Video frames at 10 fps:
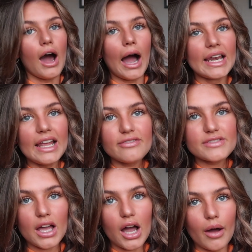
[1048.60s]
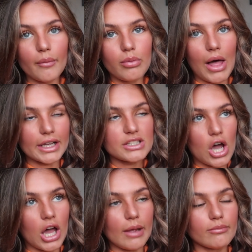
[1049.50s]
I left like
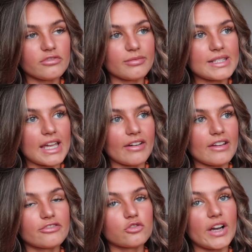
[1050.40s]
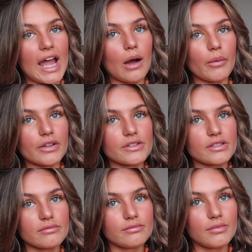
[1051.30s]
time for me to get ready 3 hours.
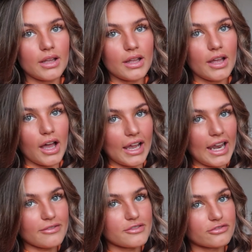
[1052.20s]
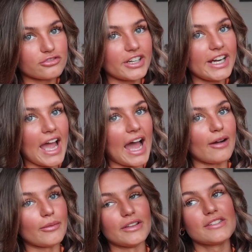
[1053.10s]
I left 3
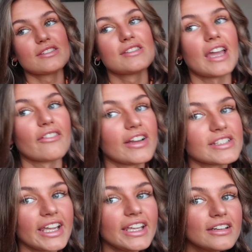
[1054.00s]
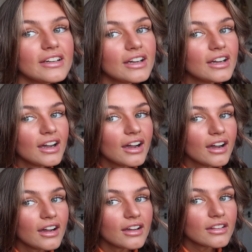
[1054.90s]
hours to get ready.
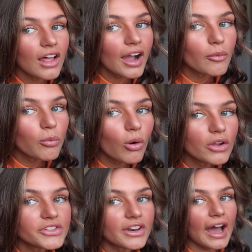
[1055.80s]
Like, what an